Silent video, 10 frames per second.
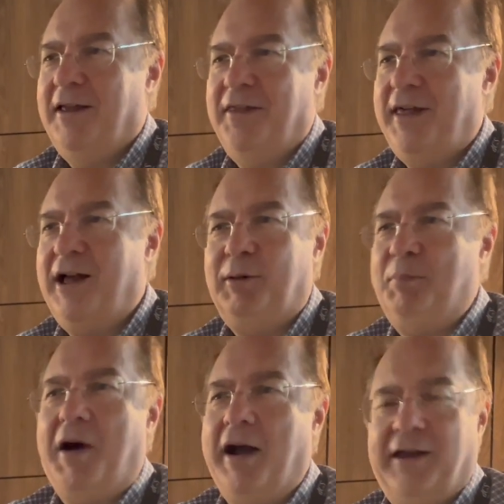They'll
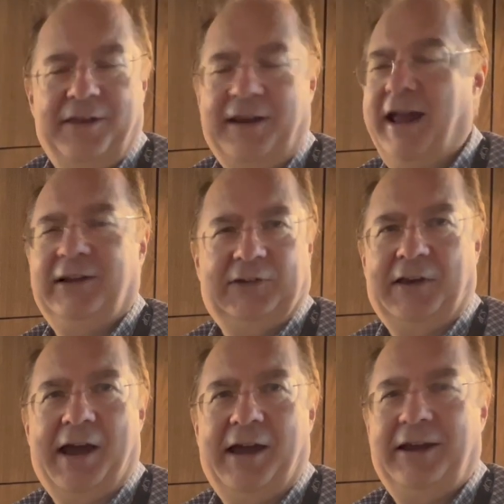buy it the next
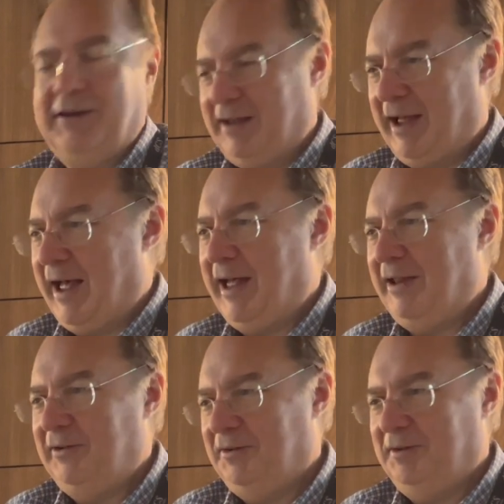day,
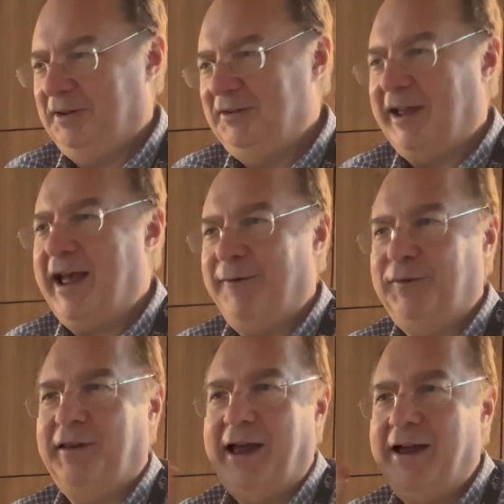and the day
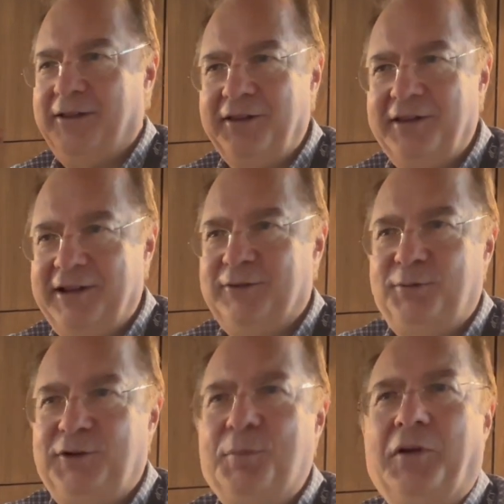after that, there's
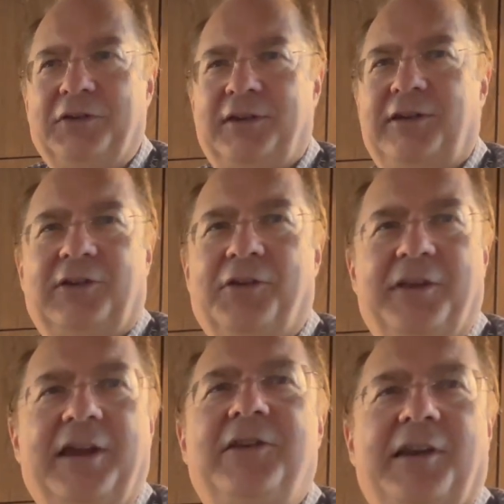responses on
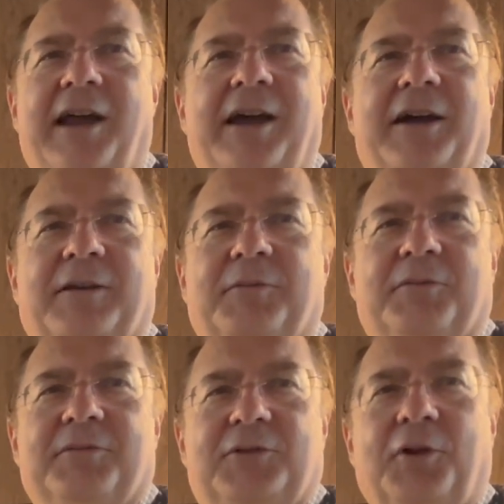the internet
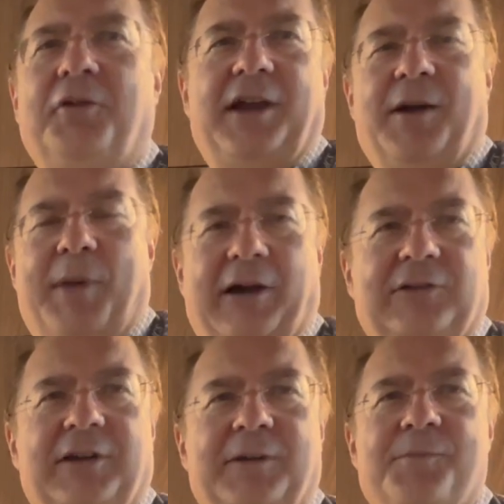talking
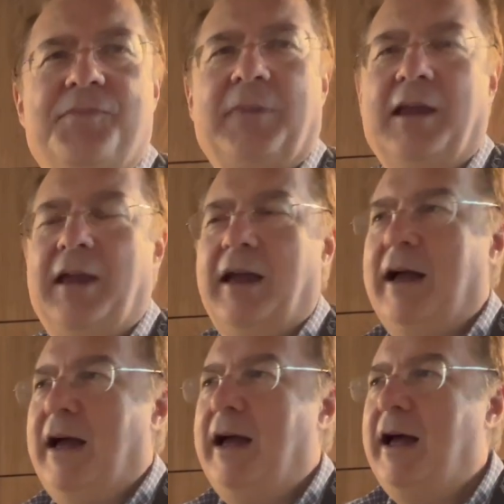about it.
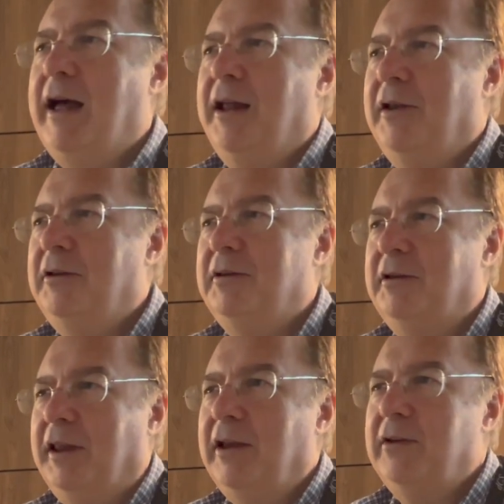And
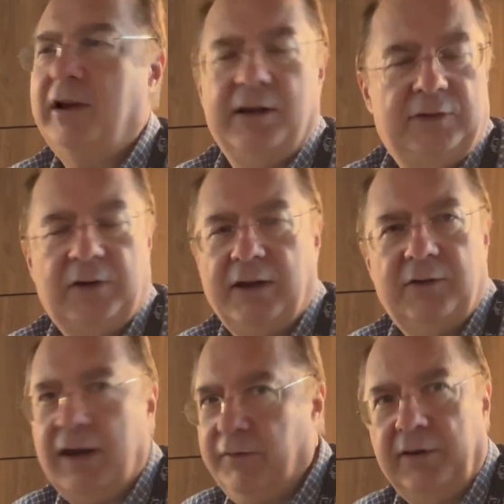the internet's
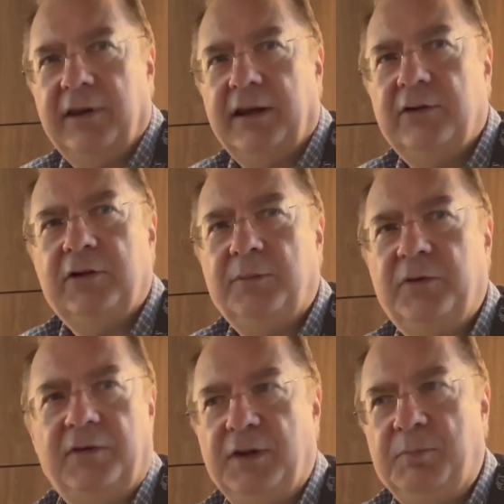changed everything in
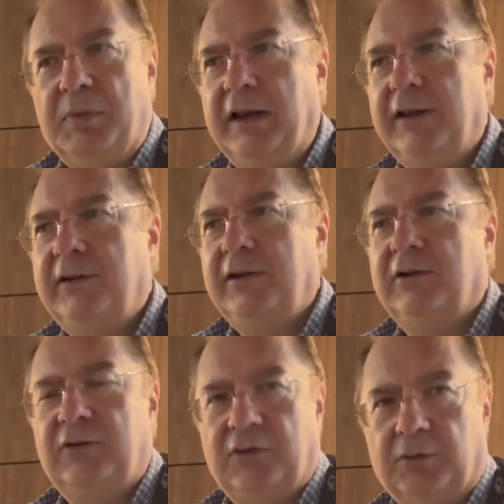terms of the ability to
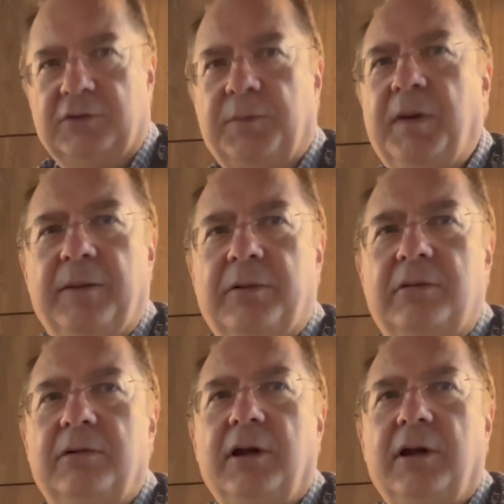talk to people